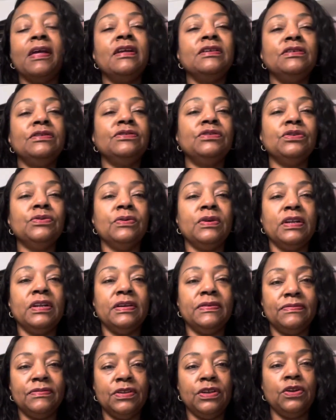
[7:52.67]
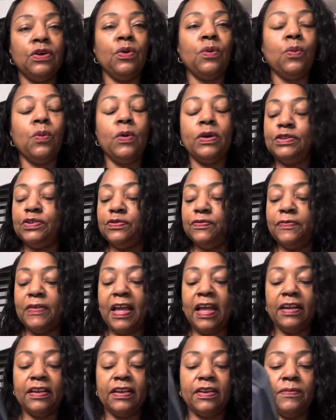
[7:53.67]
You do want to, once you
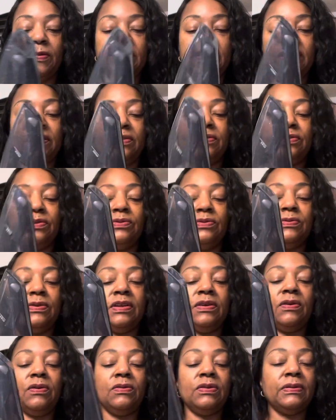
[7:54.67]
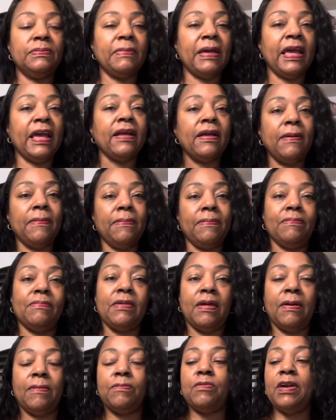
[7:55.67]
vacuum with it, you do want to hold it back
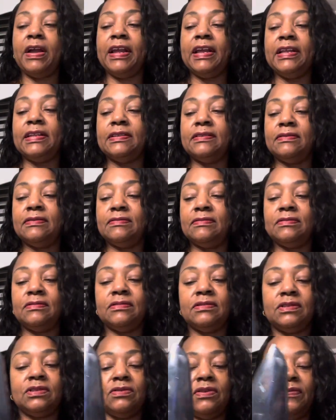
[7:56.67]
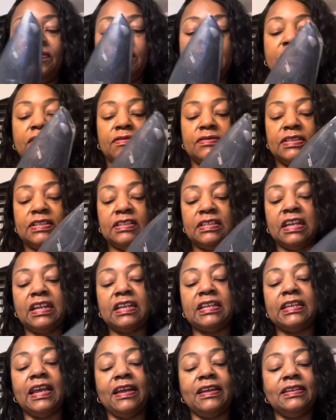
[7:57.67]
upright, so everything will suck
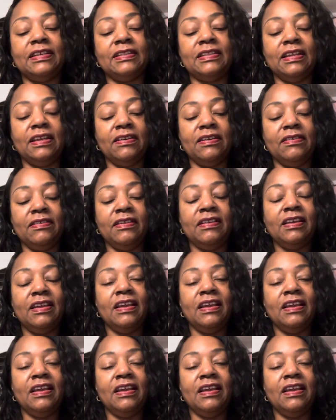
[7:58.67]
down in there